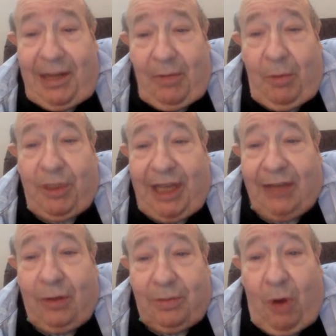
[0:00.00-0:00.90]
But when you get
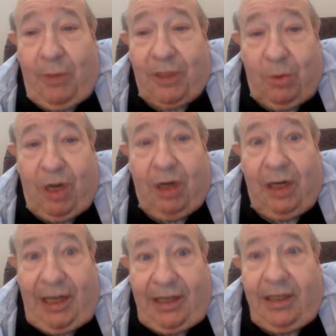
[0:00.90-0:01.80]
those moments where
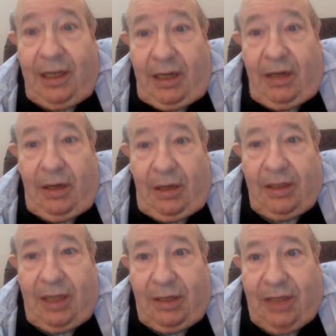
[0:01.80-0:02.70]

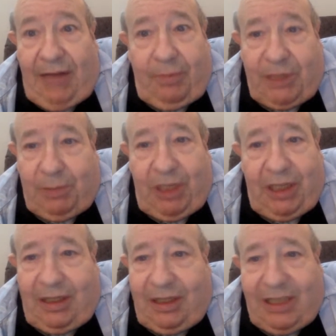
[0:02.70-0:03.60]
that split
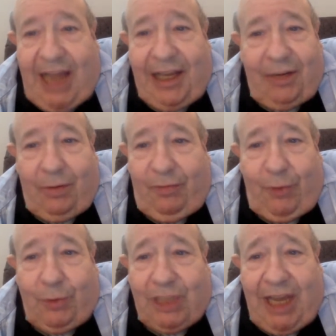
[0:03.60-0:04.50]
second or a
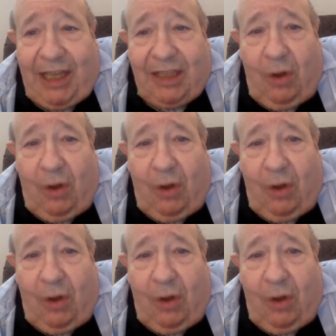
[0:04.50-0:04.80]
few seconds